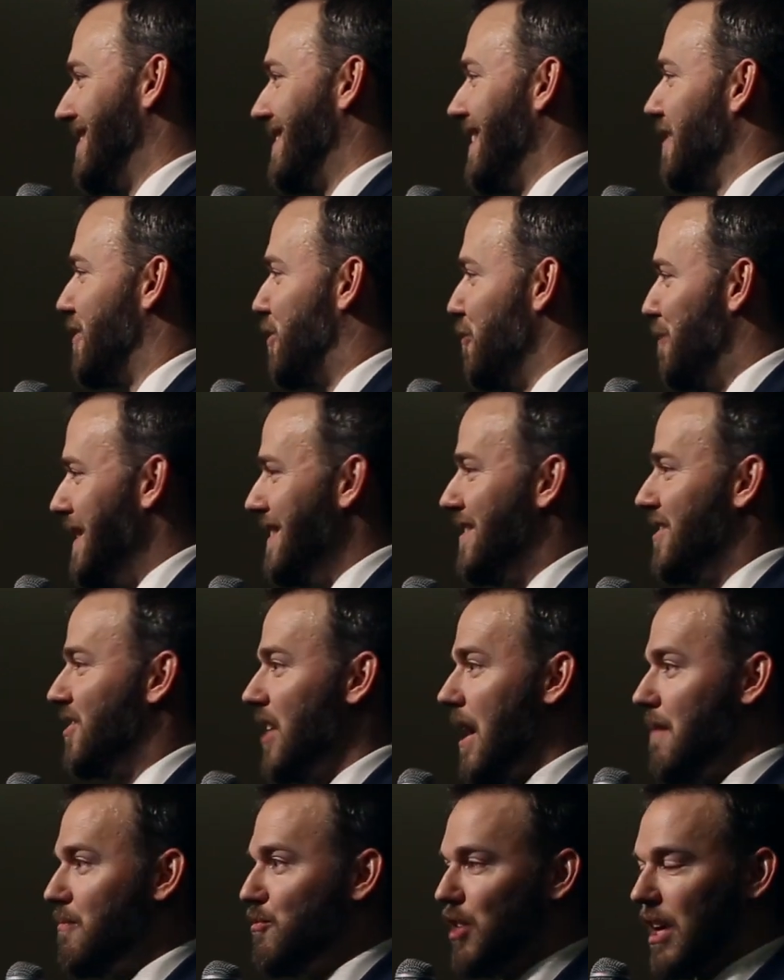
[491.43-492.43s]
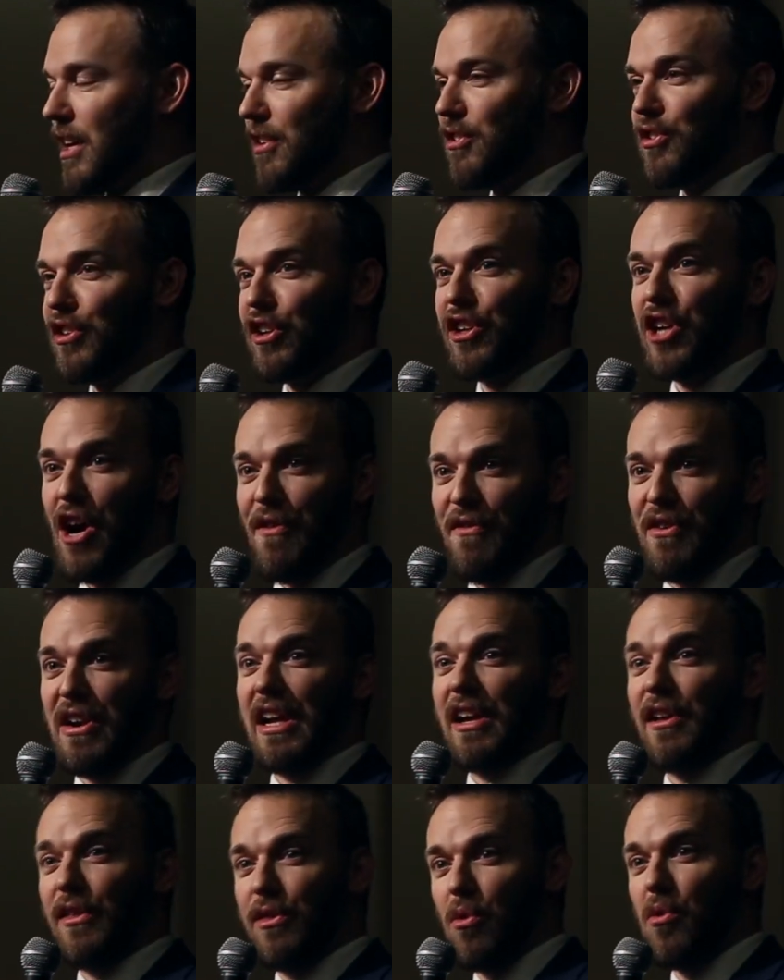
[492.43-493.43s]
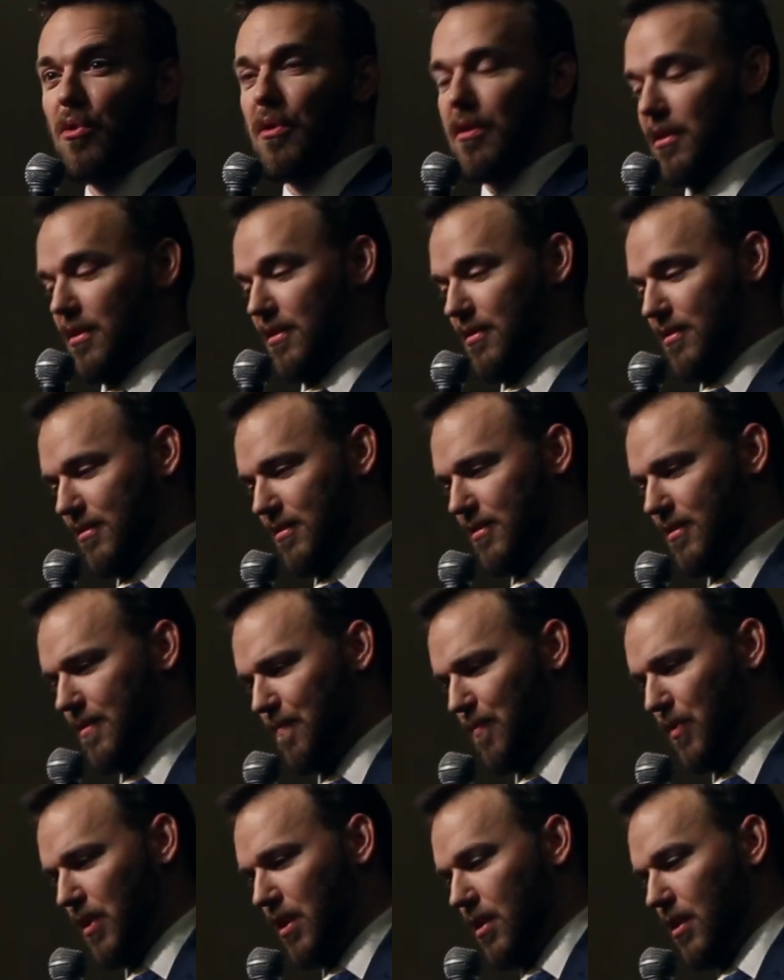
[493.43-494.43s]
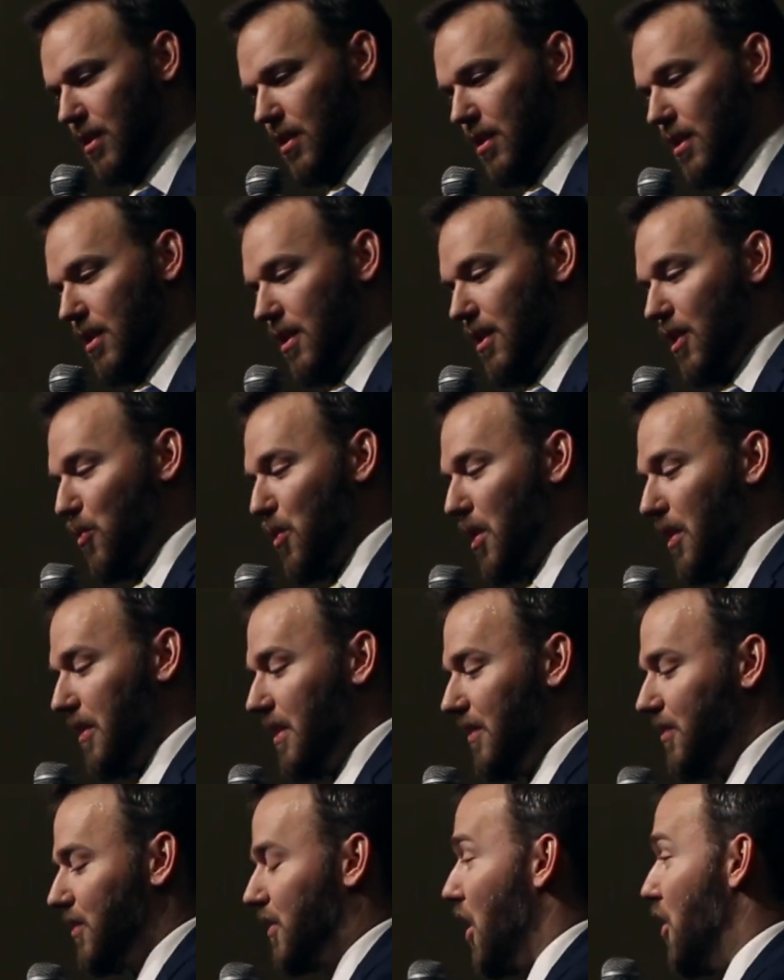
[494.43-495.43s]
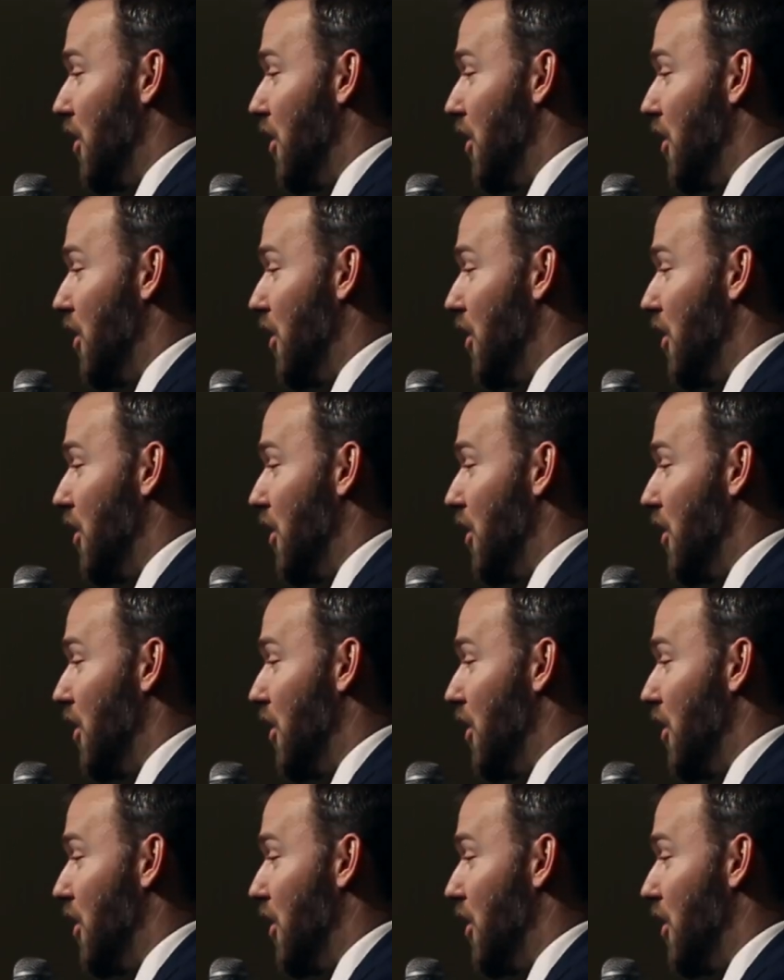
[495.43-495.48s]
says to be subject to the governing authorities. Well, in this